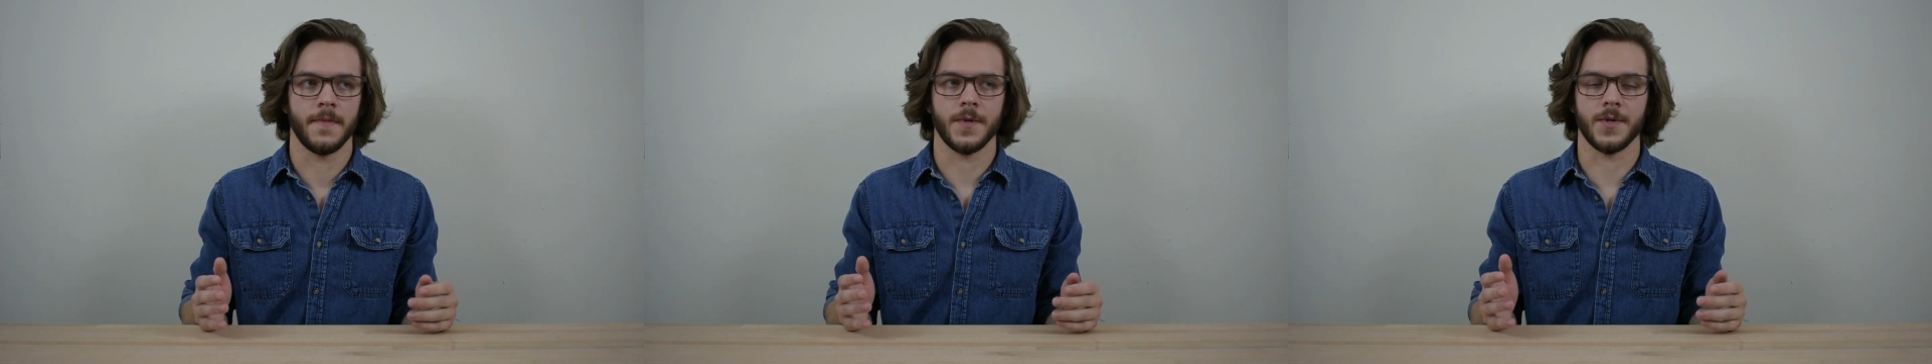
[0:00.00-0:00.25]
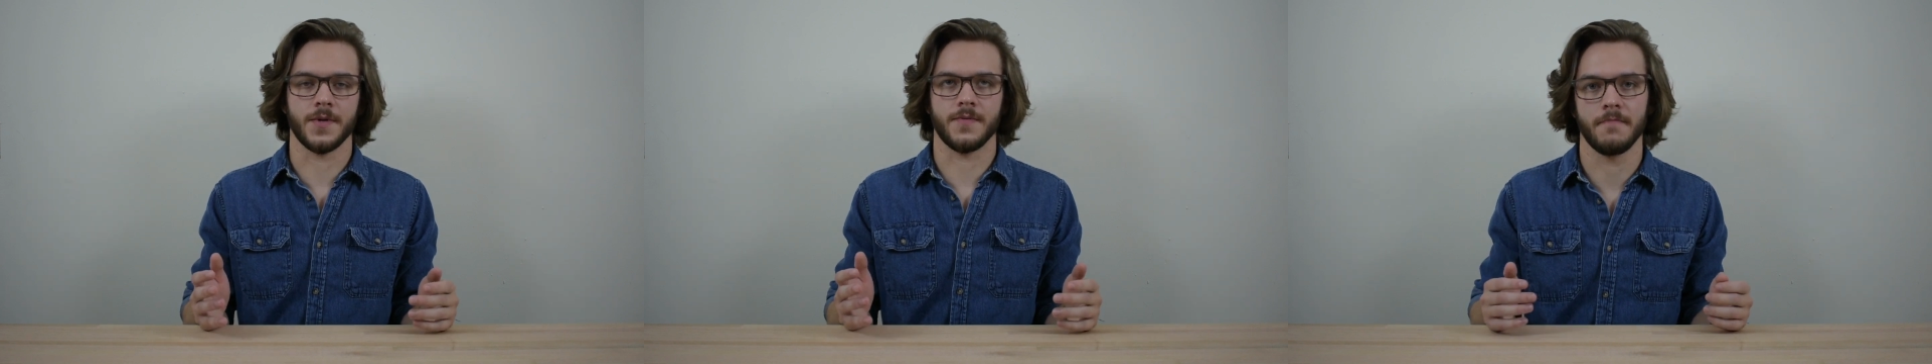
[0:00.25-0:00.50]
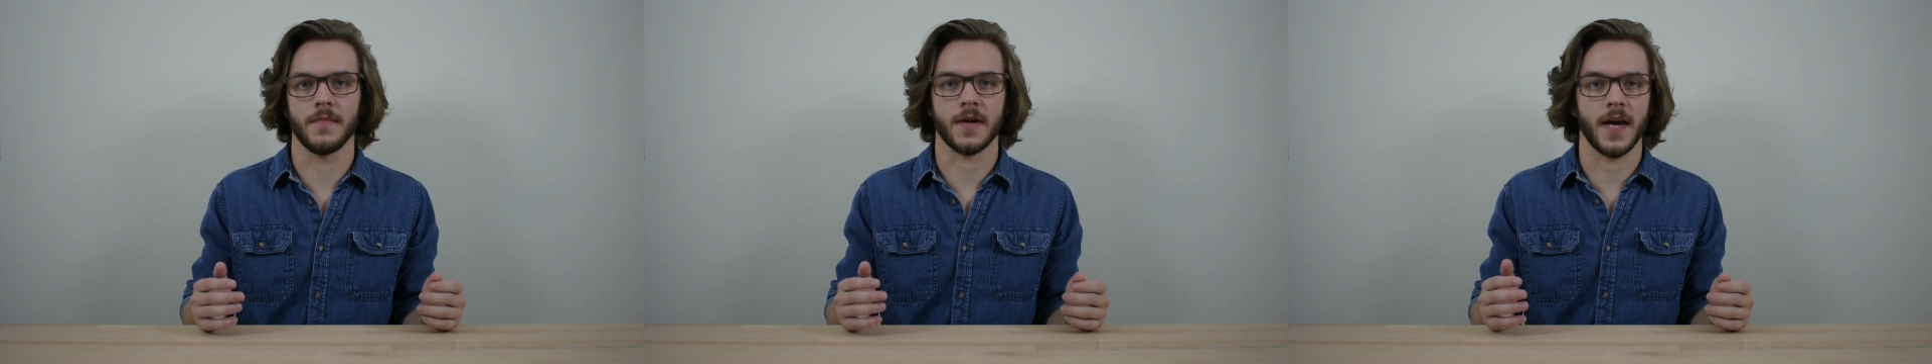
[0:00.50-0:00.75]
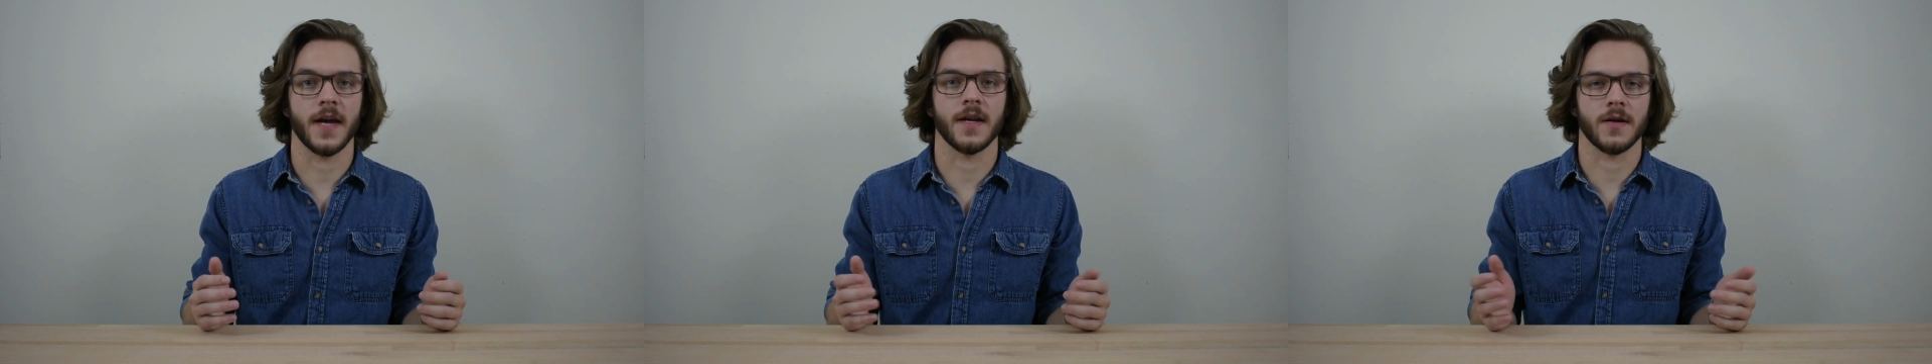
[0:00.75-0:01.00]
just
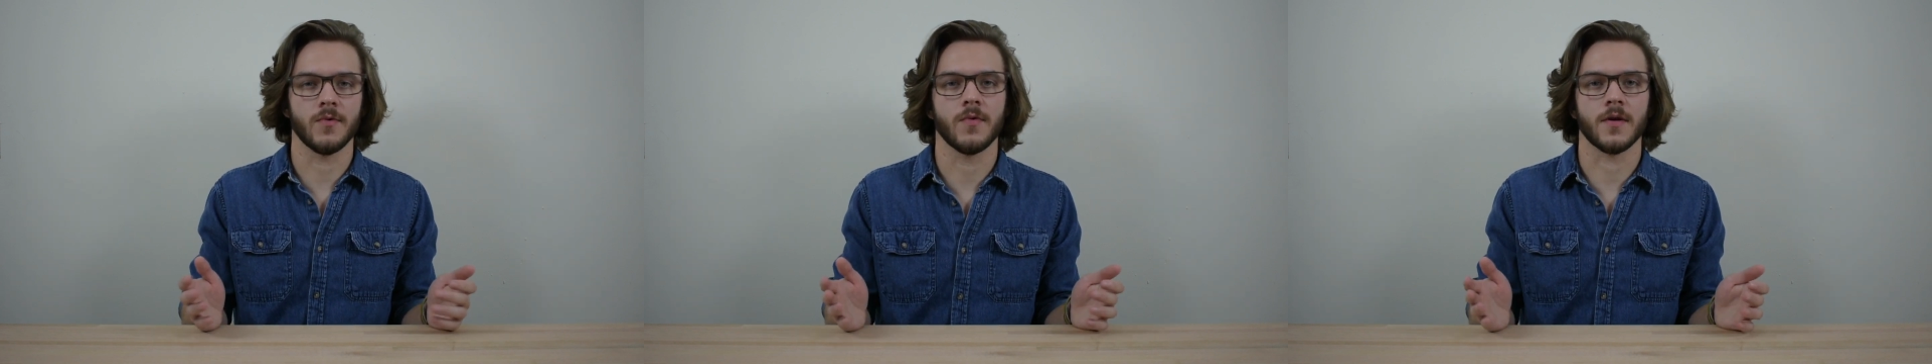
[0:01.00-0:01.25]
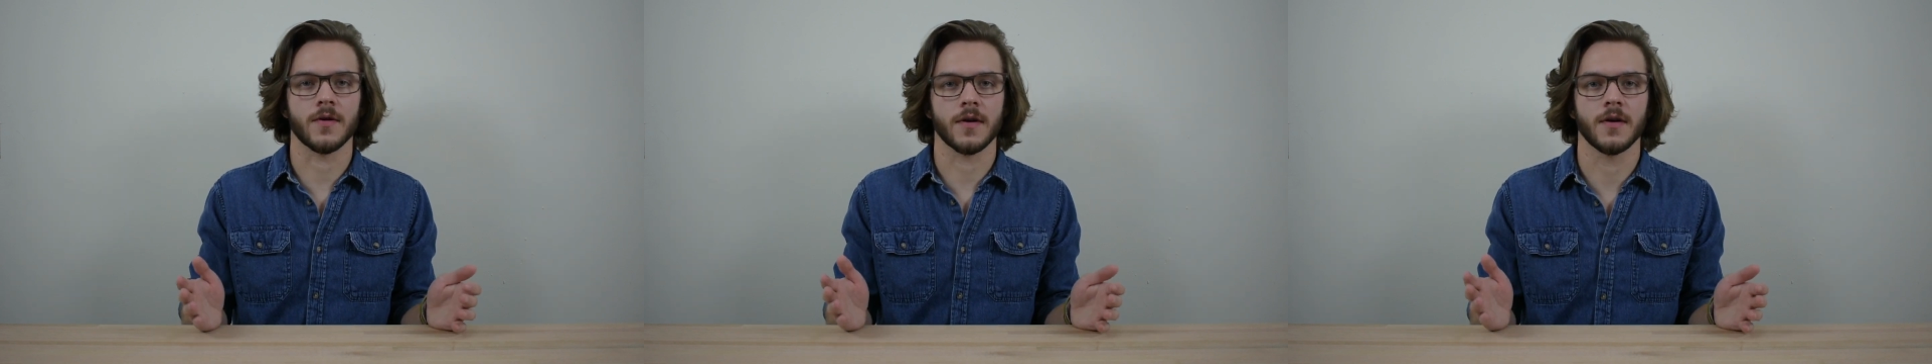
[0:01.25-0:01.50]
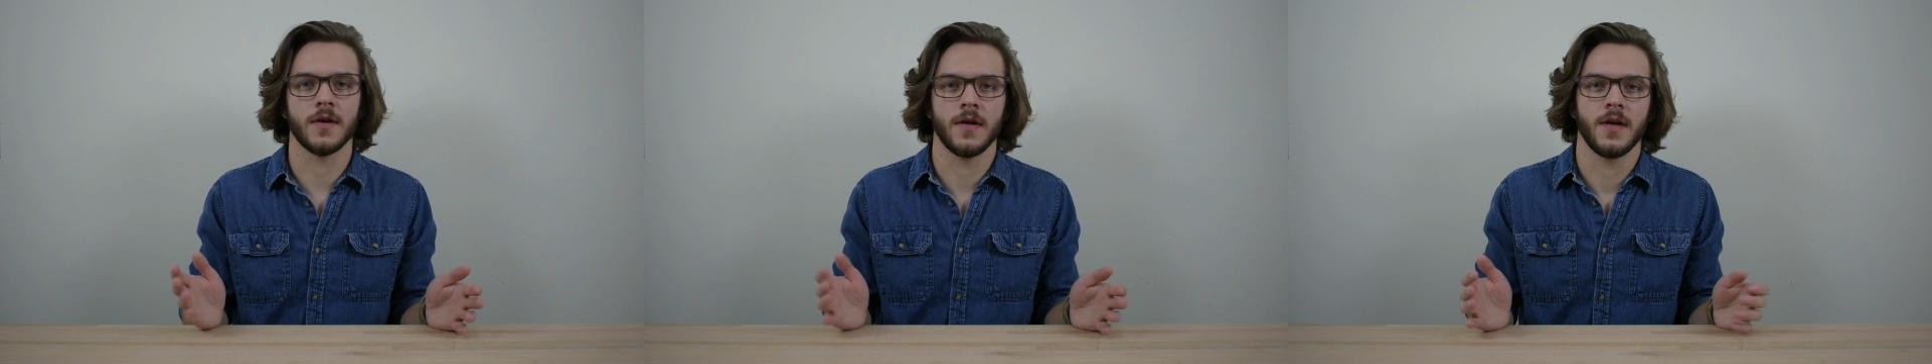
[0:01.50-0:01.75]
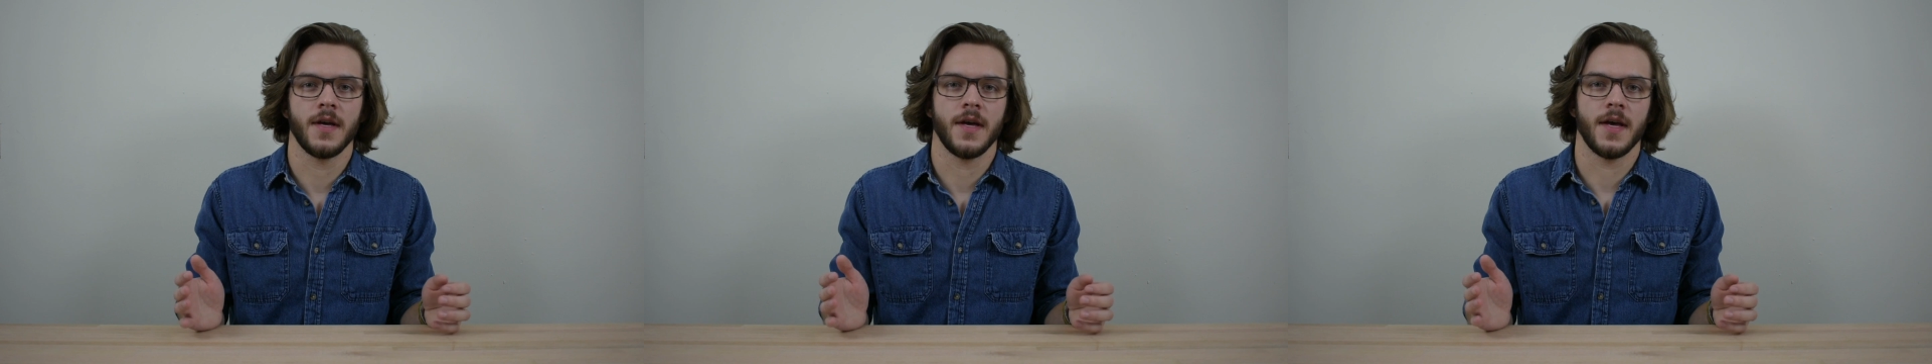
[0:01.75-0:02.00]
mechanic work.
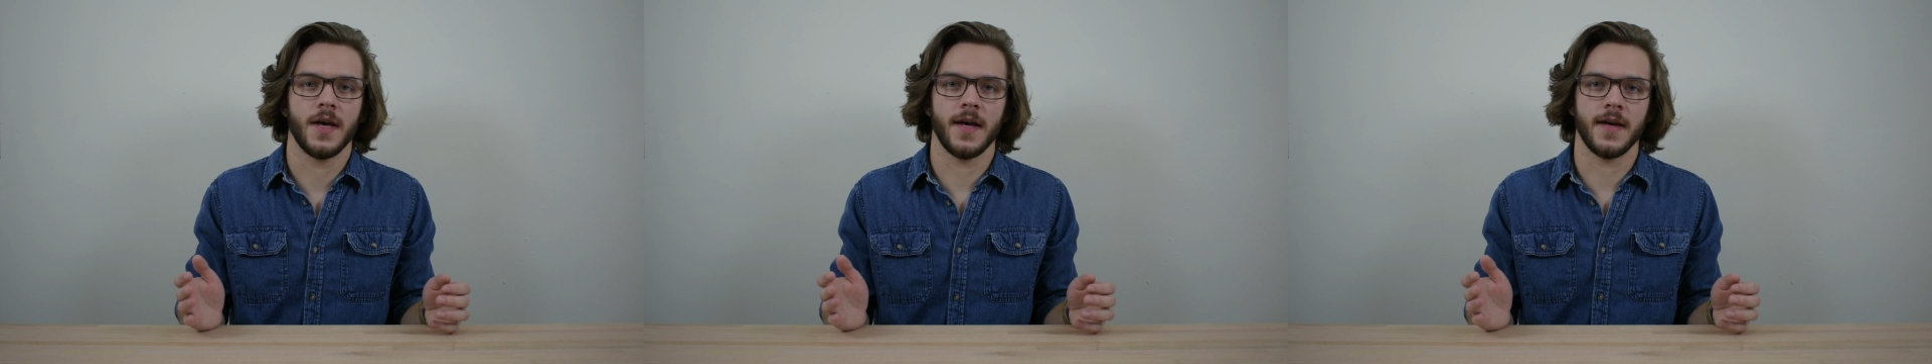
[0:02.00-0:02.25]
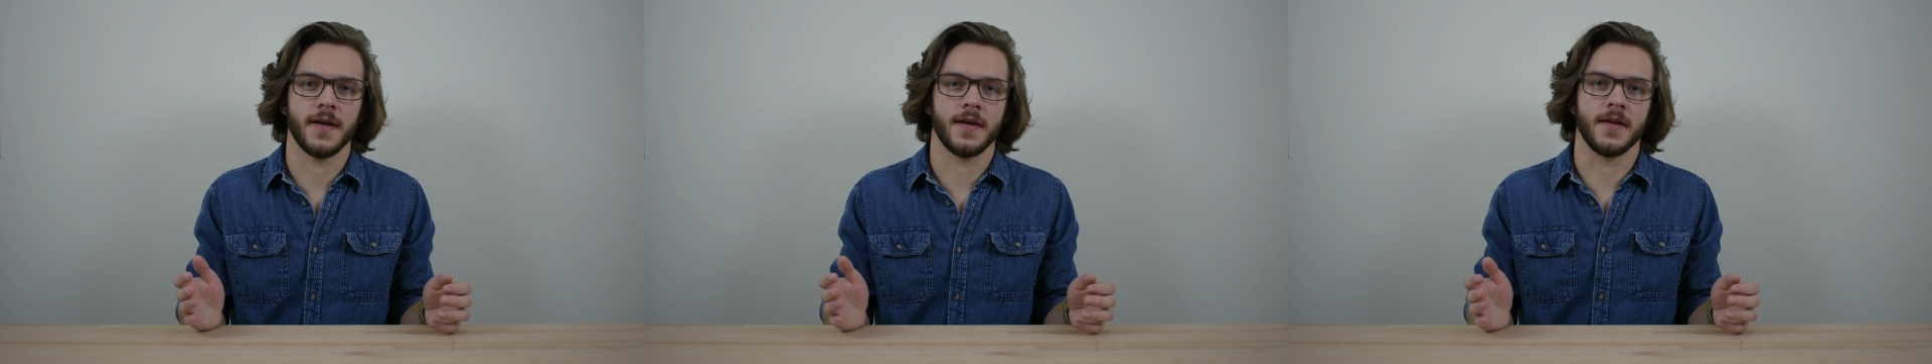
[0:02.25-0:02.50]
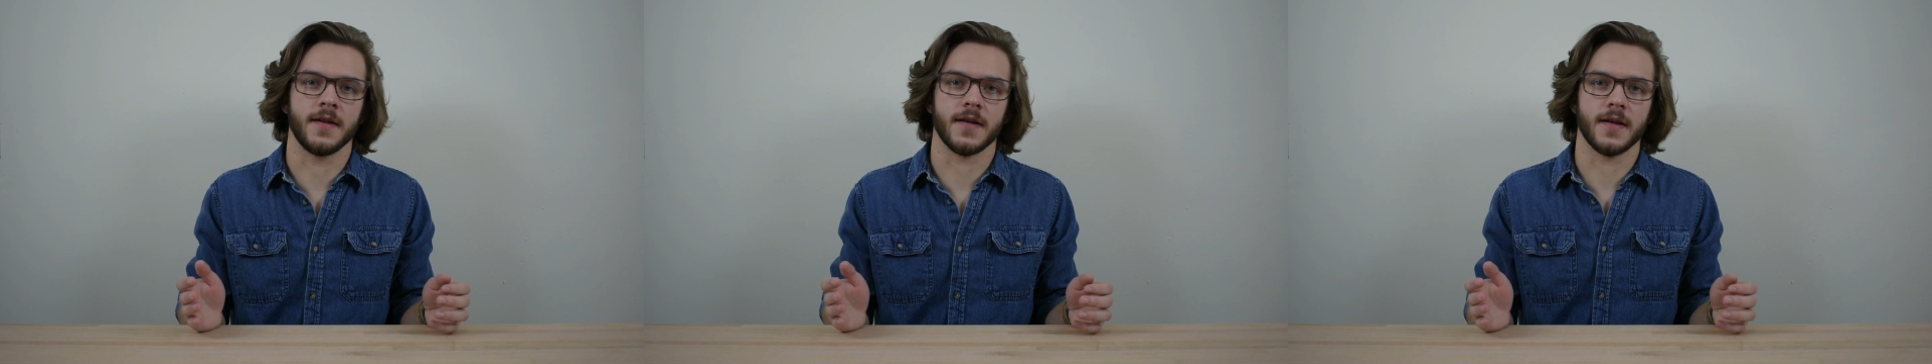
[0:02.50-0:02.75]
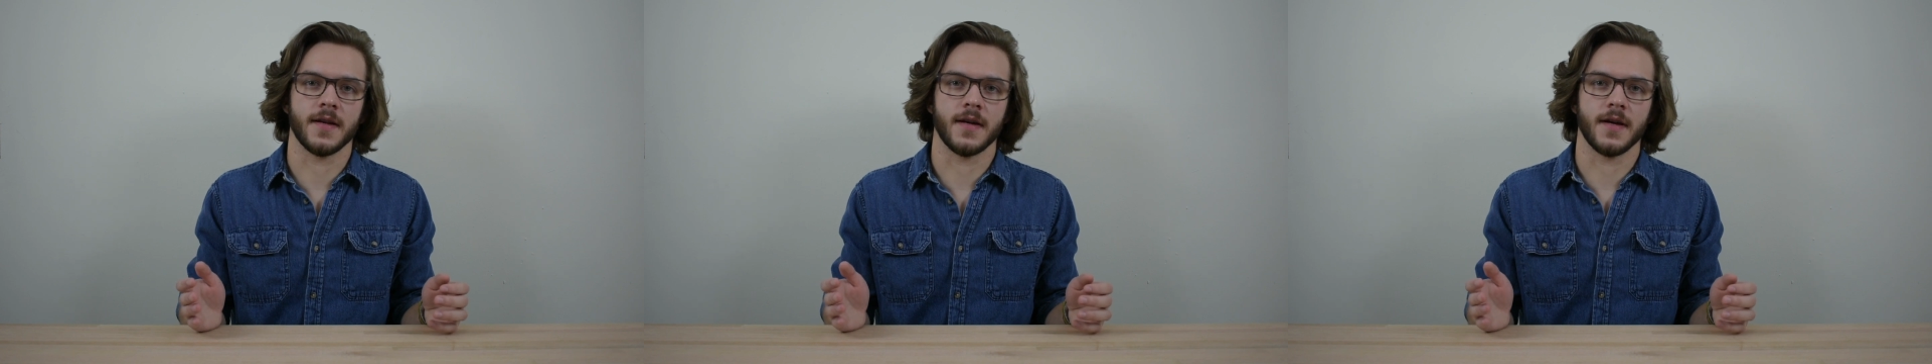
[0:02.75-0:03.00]
And